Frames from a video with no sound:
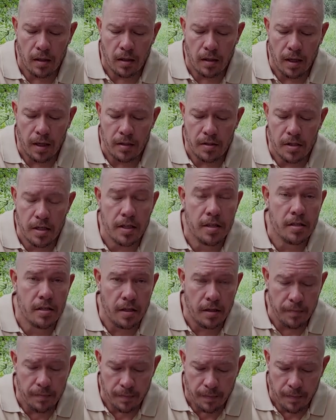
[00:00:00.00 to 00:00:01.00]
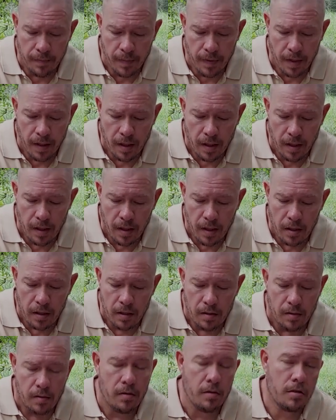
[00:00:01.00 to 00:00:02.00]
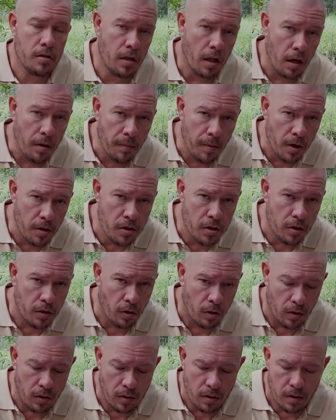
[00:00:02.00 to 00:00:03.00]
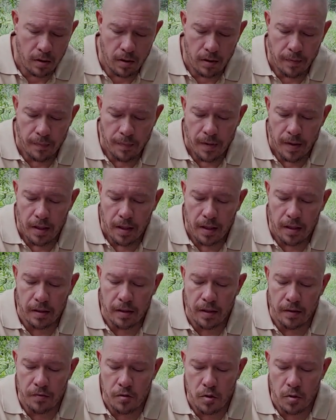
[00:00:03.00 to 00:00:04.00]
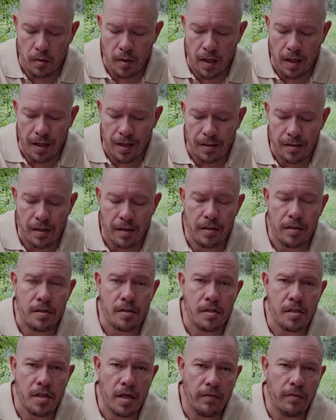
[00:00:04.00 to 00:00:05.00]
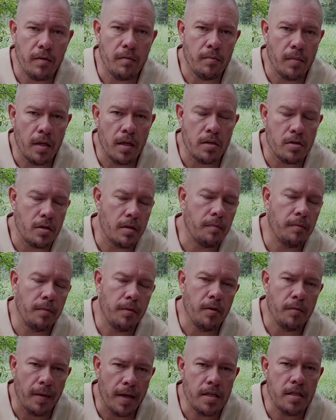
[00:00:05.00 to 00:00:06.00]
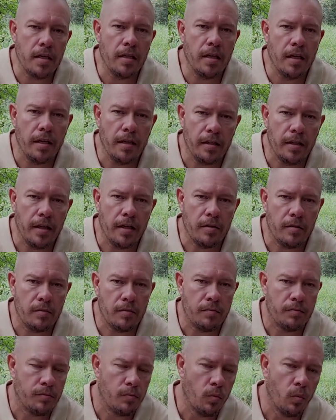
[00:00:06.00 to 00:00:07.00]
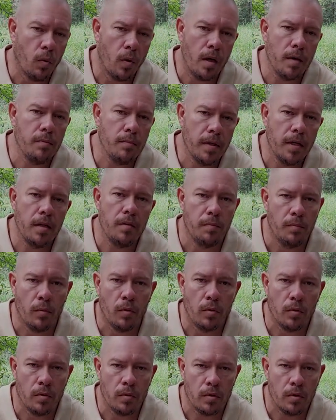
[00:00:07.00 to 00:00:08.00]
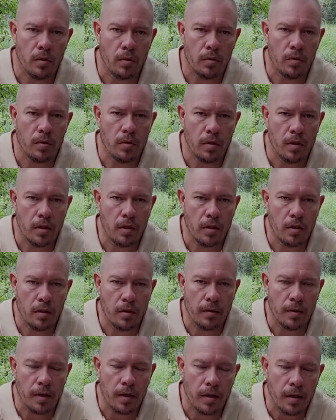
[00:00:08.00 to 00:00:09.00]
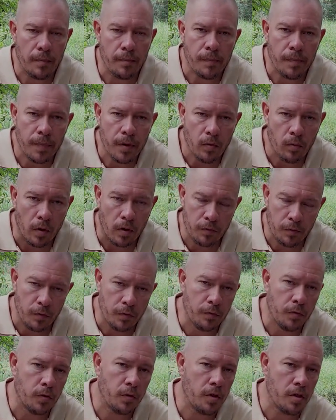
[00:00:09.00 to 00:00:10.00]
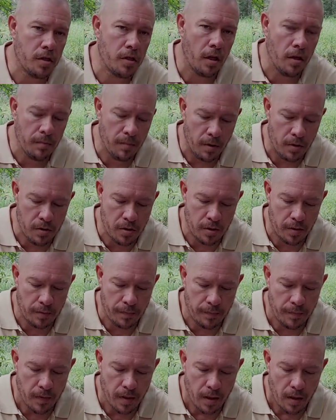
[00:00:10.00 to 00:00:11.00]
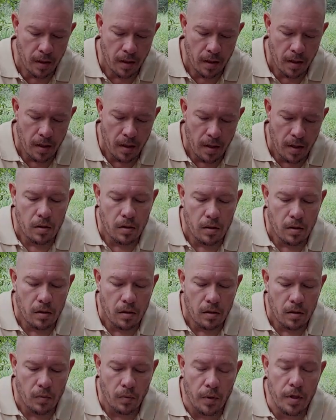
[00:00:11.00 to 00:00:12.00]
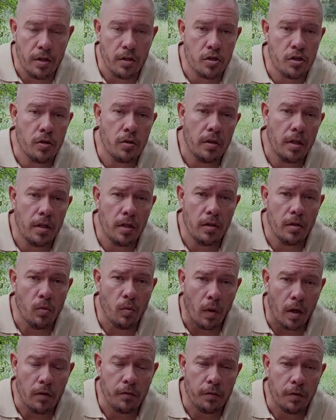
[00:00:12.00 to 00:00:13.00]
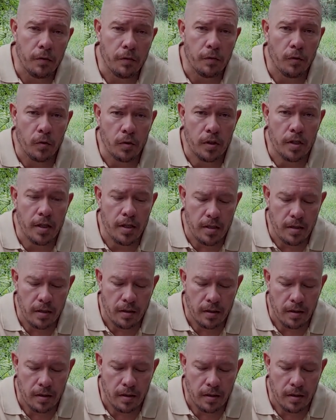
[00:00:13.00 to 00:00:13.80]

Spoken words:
at 60, slow motion on, it gives you 107 minutes. You basically get 1 minute more on the 1440 slow motion. When you're shooting 1440